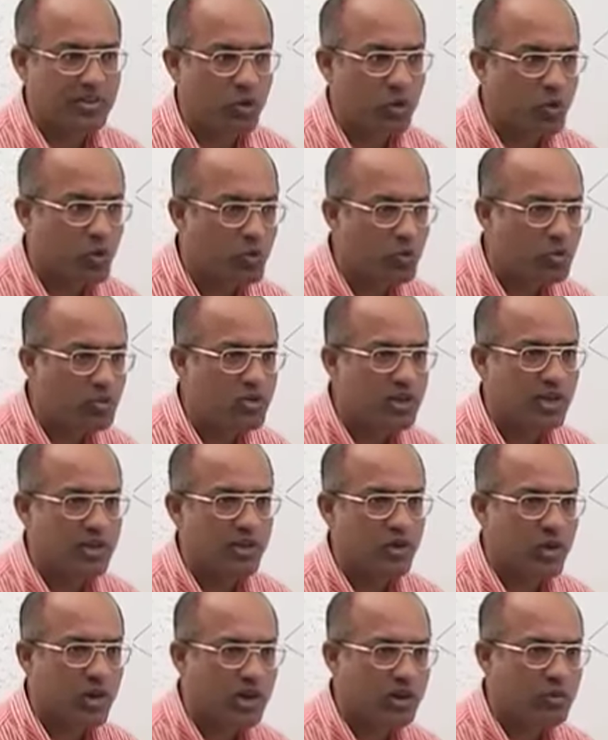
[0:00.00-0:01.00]
has loose
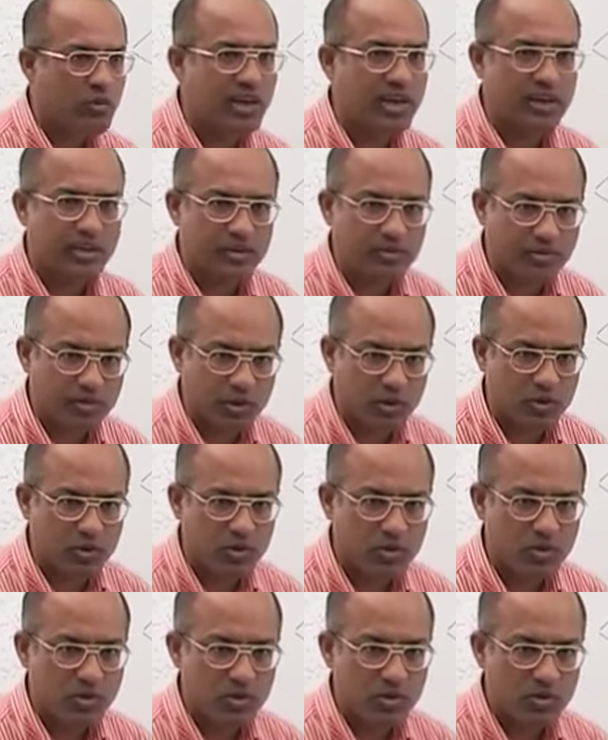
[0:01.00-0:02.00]
areolar connective tissue
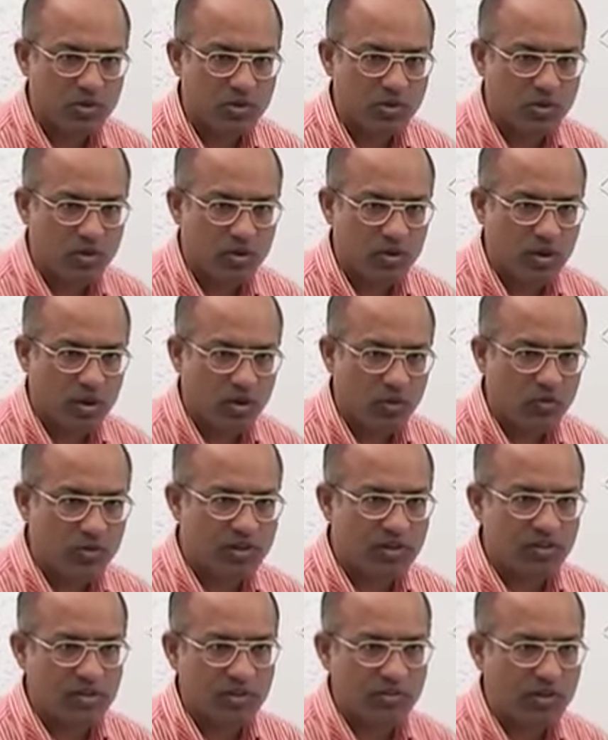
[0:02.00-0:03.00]

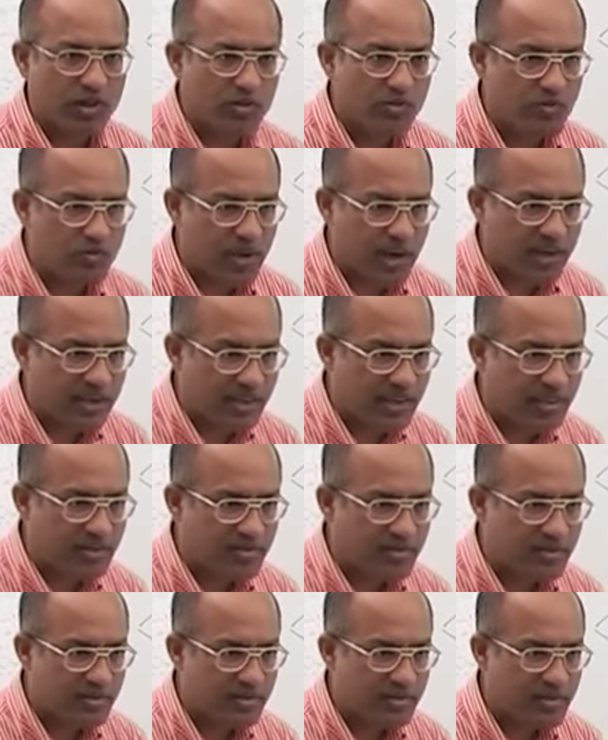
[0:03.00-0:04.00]
with some
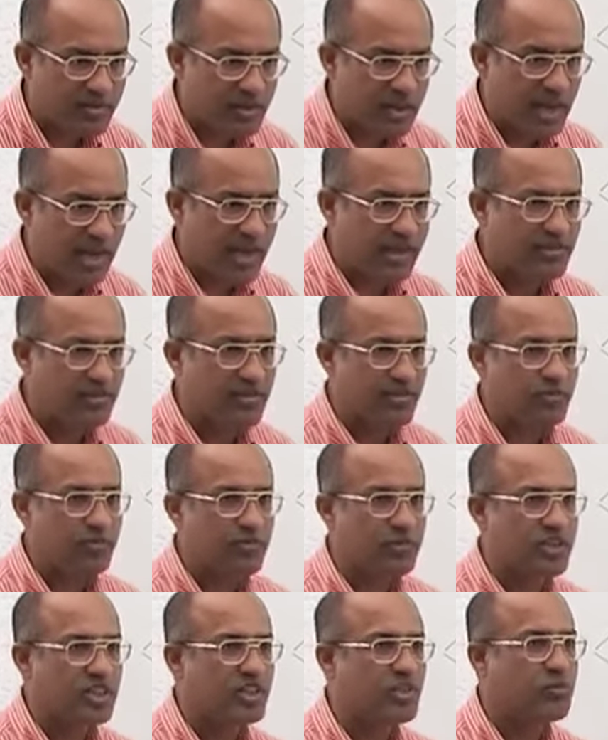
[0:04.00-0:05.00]
lymphatics and
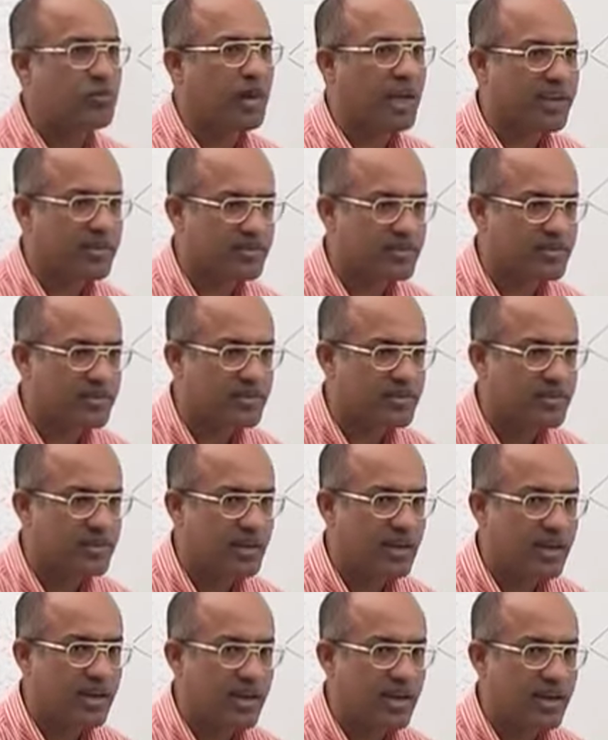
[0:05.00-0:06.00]
some venous plexus.
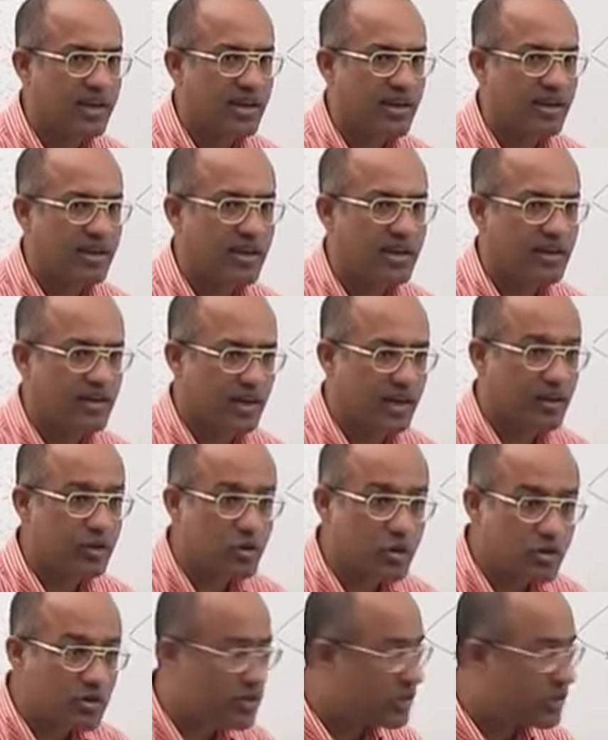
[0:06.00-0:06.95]
Right? No